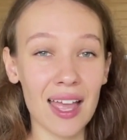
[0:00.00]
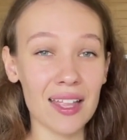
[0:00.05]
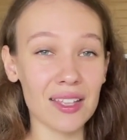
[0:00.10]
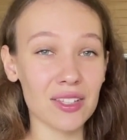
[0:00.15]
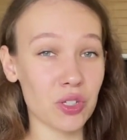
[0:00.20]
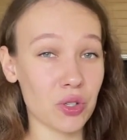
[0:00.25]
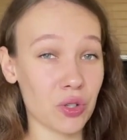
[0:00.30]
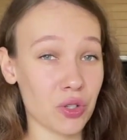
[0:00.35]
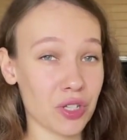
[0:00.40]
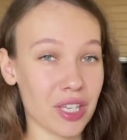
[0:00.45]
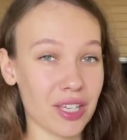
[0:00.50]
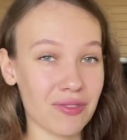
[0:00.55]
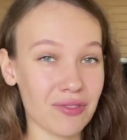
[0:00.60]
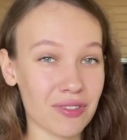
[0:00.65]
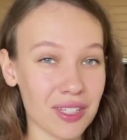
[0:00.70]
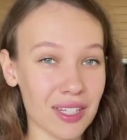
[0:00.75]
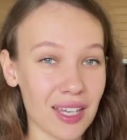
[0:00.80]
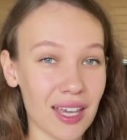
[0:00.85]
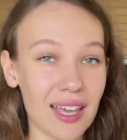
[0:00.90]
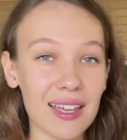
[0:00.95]
and your
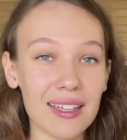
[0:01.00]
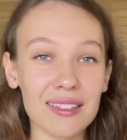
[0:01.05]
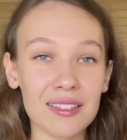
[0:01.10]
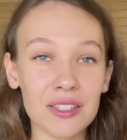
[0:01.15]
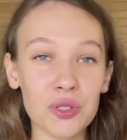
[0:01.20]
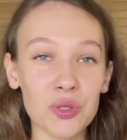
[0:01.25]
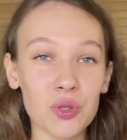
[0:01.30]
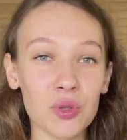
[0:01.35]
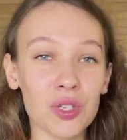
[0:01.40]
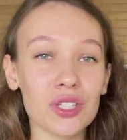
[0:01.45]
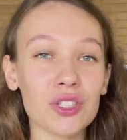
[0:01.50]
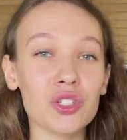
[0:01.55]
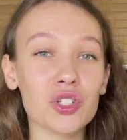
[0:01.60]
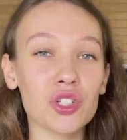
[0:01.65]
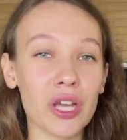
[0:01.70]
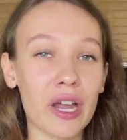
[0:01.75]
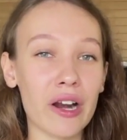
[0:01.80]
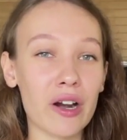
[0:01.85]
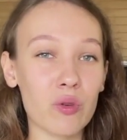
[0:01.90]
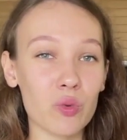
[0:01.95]
gift that you can
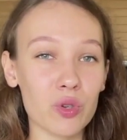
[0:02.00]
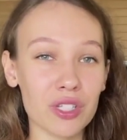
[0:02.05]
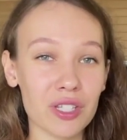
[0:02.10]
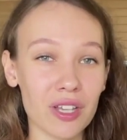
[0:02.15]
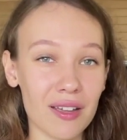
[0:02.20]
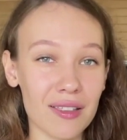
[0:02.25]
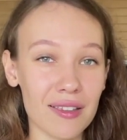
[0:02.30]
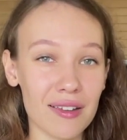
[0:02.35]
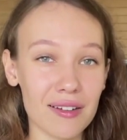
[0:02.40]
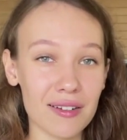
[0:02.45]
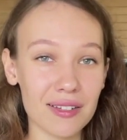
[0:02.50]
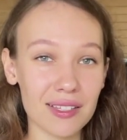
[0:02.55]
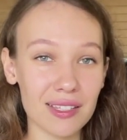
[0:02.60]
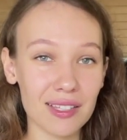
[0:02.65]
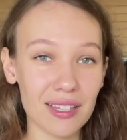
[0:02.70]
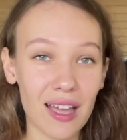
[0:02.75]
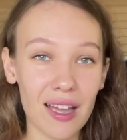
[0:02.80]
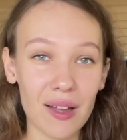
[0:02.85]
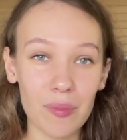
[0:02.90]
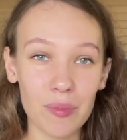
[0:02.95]
share with others,